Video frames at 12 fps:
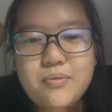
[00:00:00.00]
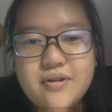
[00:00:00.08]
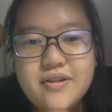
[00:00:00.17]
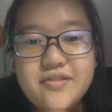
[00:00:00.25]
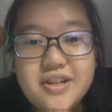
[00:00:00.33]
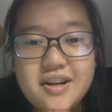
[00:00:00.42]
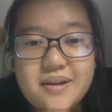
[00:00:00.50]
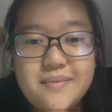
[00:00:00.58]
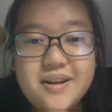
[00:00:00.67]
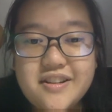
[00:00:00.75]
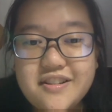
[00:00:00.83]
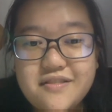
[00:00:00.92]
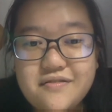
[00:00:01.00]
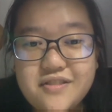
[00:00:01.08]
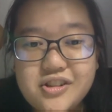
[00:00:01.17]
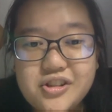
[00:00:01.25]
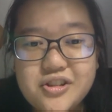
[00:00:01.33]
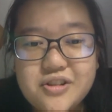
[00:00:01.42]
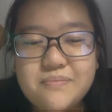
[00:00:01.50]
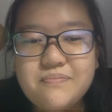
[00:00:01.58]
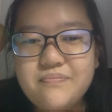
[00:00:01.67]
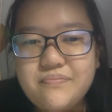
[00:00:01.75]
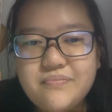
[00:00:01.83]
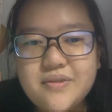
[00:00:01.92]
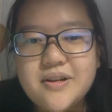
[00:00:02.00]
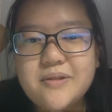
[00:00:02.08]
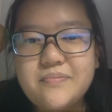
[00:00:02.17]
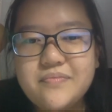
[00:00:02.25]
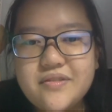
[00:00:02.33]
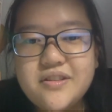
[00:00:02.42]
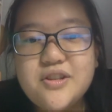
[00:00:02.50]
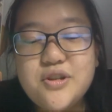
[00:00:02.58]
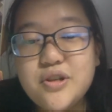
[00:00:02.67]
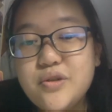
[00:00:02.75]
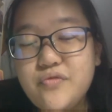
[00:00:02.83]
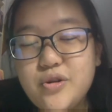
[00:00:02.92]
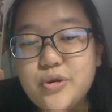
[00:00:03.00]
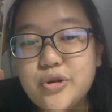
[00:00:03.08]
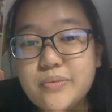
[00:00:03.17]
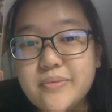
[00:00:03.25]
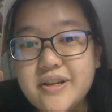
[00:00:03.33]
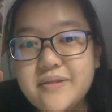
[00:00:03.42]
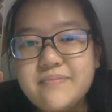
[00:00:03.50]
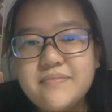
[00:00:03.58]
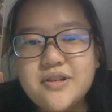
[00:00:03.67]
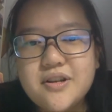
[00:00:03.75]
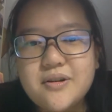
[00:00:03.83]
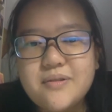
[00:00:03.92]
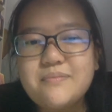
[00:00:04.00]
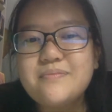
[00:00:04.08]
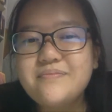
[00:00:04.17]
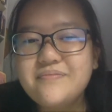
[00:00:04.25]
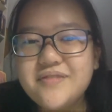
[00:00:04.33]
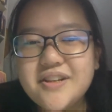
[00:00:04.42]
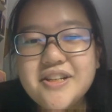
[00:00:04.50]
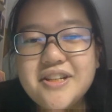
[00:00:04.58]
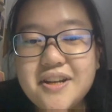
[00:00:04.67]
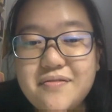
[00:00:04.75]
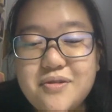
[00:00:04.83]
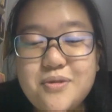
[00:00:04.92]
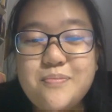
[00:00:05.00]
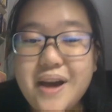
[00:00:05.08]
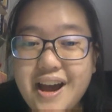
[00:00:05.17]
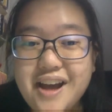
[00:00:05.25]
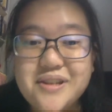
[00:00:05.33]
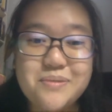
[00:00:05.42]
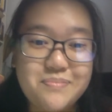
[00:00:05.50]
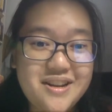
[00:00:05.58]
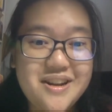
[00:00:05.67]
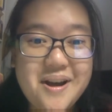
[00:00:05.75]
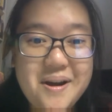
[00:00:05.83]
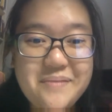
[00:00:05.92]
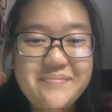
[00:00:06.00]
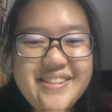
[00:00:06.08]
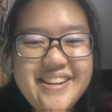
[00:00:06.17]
point of time, I didn't finish it, but this is future me, so let's give you past me now.